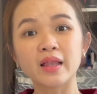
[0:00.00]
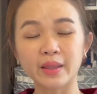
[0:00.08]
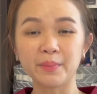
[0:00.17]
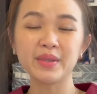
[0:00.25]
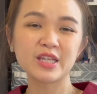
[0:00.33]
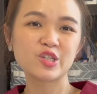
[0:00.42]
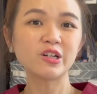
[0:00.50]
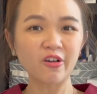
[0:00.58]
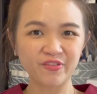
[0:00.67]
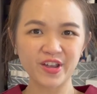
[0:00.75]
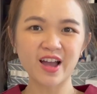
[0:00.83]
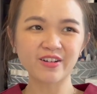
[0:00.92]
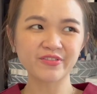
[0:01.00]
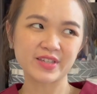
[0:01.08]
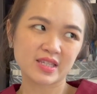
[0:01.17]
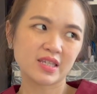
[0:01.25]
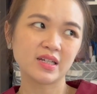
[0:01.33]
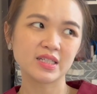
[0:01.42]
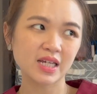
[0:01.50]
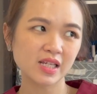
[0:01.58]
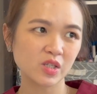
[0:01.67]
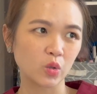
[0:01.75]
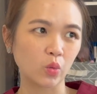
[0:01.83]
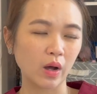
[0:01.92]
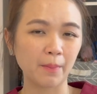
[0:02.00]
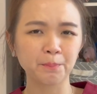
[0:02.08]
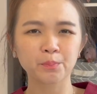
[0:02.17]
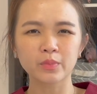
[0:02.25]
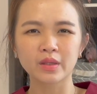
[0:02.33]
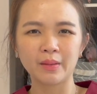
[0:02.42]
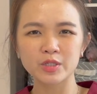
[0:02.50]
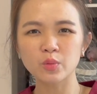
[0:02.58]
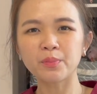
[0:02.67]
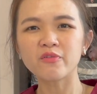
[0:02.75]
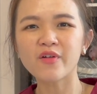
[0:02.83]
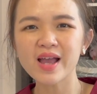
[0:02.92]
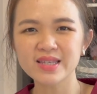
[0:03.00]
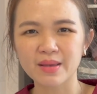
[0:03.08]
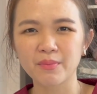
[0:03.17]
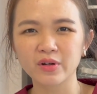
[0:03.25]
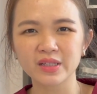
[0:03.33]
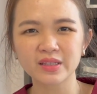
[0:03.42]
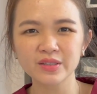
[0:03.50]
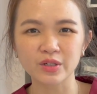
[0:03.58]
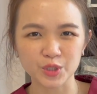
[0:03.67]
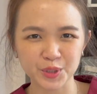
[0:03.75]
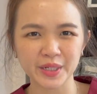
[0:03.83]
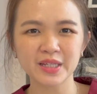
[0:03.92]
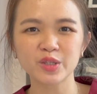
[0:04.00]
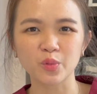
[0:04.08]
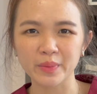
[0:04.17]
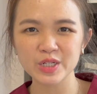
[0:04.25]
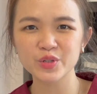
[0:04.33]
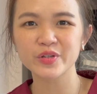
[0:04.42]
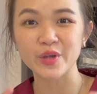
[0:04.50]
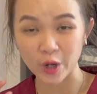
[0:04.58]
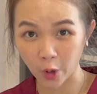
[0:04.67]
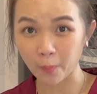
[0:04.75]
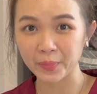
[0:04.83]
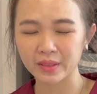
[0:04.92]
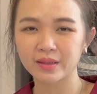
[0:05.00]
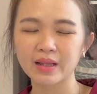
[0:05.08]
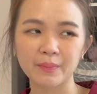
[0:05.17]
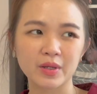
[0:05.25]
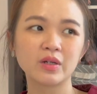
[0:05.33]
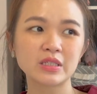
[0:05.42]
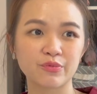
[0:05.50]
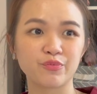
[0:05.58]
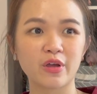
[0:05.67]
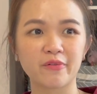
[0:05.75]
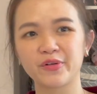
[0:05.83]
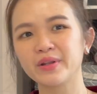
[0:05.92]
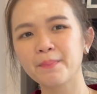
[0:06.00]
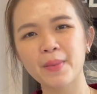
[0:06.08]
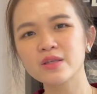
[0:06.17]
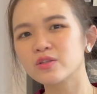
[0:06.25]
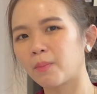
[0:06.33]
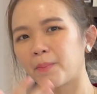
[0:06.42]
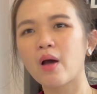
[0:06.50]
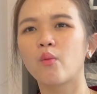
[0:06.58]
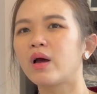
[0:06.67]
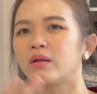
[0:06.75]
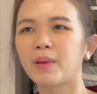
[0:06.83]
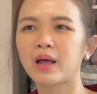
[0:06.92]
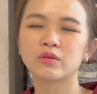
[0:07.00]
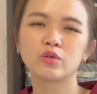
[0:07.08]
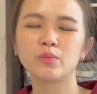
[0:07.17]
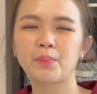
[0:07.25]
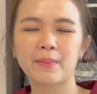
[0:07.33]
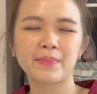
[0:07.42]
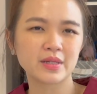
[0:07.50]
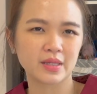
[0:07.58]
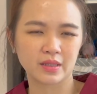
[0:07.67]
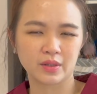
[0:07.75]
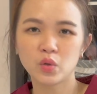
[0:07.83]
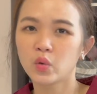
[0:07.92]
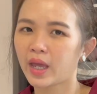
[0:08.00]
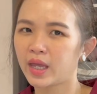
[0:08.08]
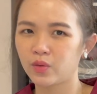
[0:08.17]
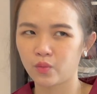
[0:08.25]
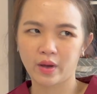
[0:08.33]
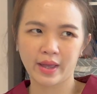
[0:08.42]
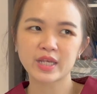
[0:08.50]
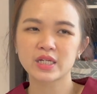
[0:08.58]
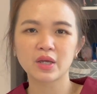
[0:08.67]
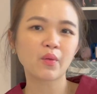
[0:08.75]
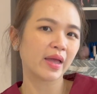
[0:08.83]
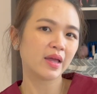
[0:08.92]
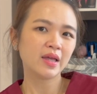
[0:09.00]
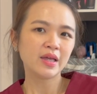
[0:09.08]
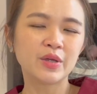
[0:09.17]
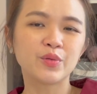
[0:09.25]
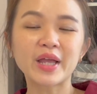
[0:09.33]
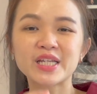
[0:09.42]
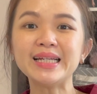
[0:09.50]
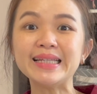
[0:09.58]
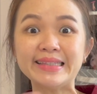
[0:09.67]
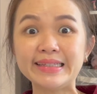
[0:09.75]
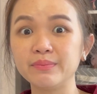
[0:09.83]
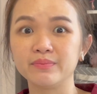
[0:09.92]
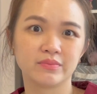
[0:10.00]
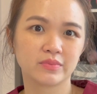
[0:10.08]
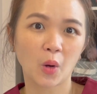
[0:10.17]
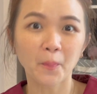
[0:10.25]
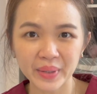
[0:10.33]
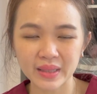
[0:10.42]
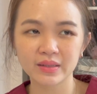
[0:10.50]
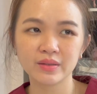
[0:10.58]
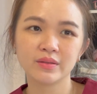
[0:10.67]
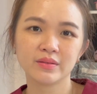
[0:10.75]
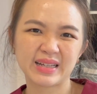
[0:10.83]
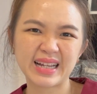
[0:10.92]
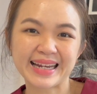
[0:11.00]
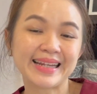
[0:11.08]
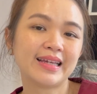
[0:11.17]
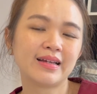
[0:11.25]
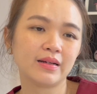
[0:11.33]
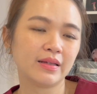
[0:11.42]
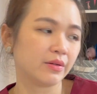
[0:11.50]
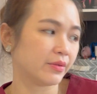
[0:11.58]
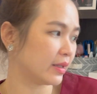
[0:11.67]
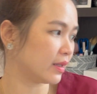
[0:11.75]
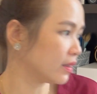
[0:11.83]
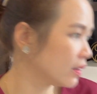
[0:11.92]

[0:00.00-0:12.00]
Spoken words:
The Ministry of Health is here just to supervise and monitor your training to make sure you are competent lah. Because if you have already passed your Part 1, Part 2 paper in the UK, you are actually deemed competent clinically already.